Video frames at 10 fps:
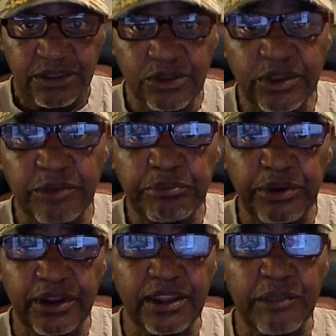You can
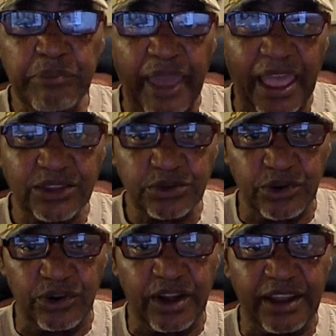put in the
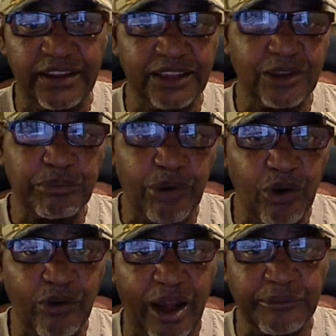password, and there's a
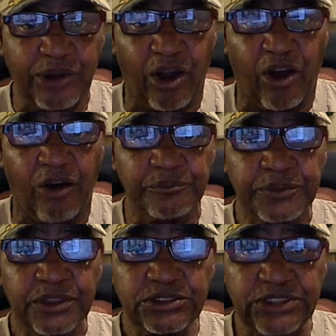program called
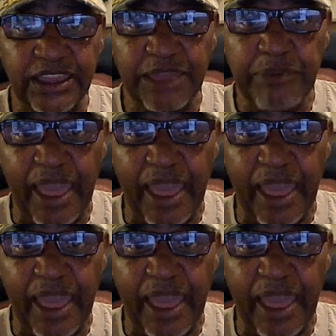Sticky